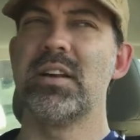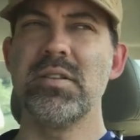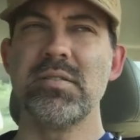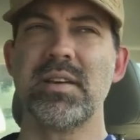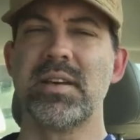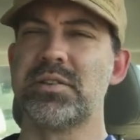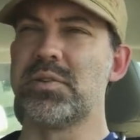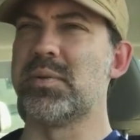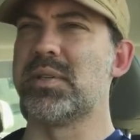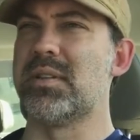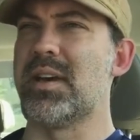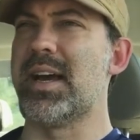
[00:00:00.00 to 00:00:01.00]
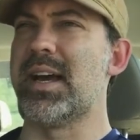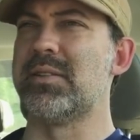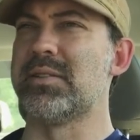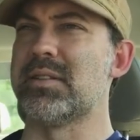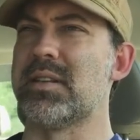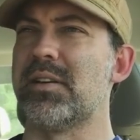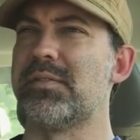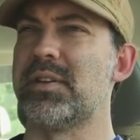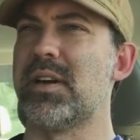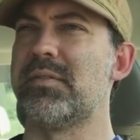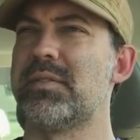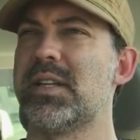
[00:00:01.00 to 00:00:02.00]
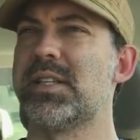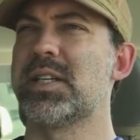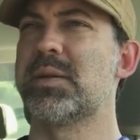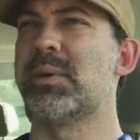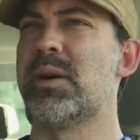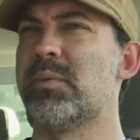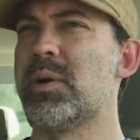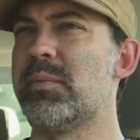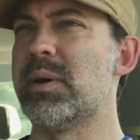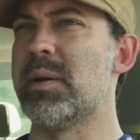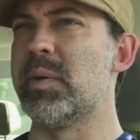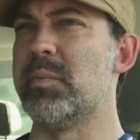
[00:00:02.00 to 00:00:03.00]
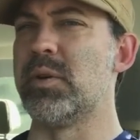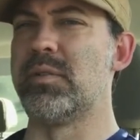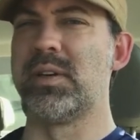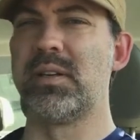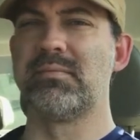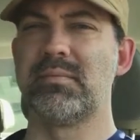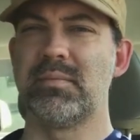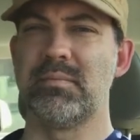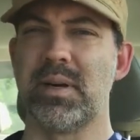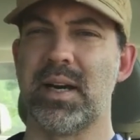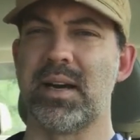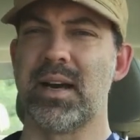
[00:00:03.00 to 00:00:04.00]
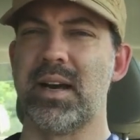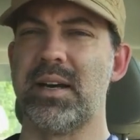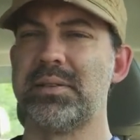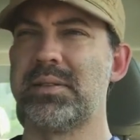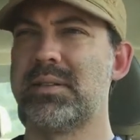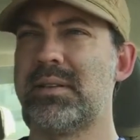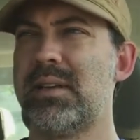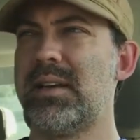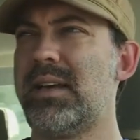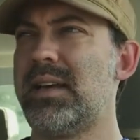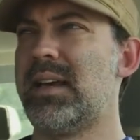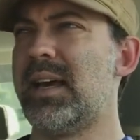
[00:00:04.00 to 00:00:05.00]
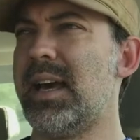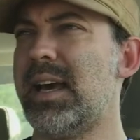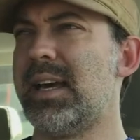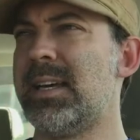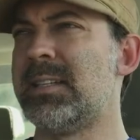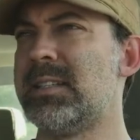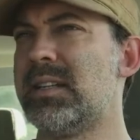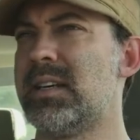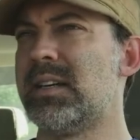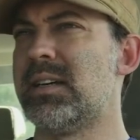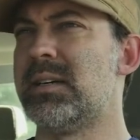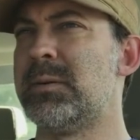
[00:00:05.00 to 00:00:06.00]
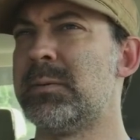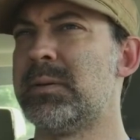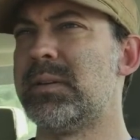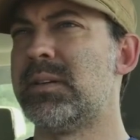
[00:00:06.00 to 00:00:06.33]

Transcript: The other thing too is the house stuff. You know, I talked about we might be moving, buying a house, and uh,